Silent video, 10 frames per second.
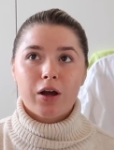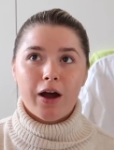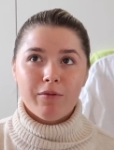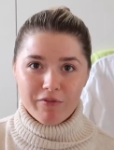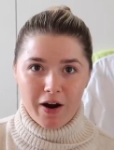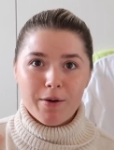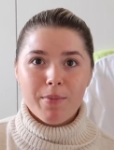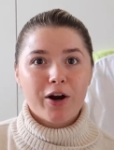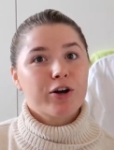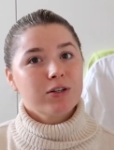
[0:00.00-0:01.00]
Very
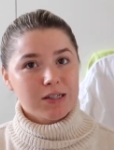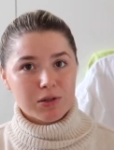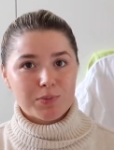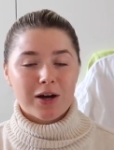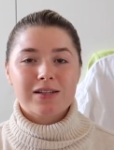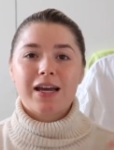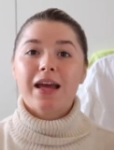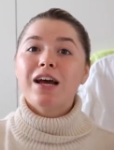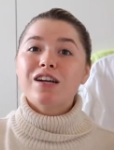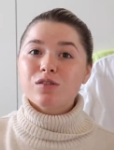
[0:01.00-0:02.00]
Merry Christmas Party.
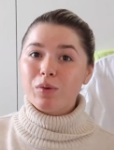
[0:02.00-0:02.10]
So